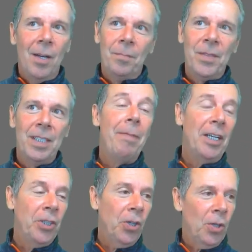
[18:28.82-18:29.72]

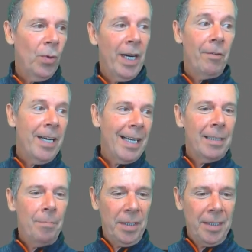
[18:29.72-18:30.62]
special, whatever
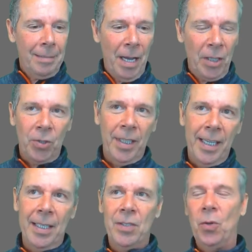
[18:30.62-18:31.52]
next month's special
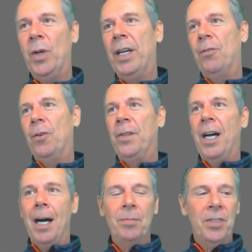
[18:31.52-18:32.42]
is, or whatever the
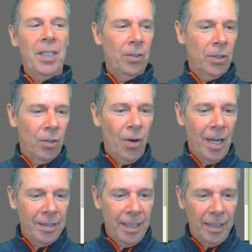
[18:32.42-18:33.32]
upsell or
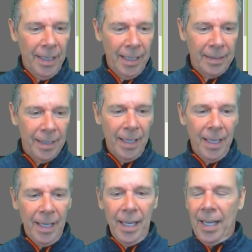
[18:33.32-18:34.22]
cross sell is.
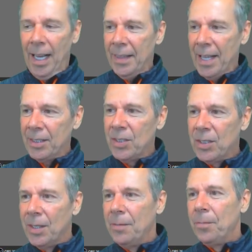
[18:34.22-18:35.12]
And
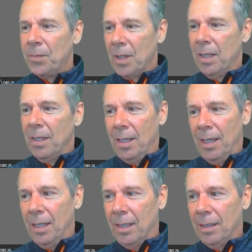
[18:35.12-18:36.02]
that's
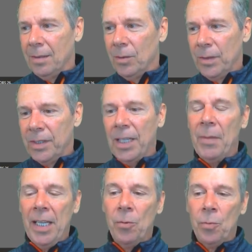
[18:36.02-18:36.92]

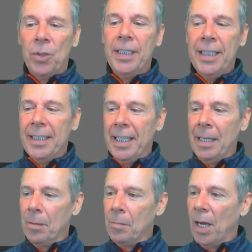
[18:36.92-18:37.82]
something you really need to
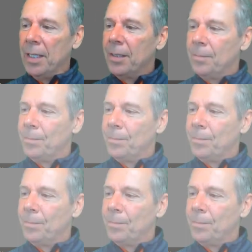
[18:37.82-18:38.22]
keep in mind.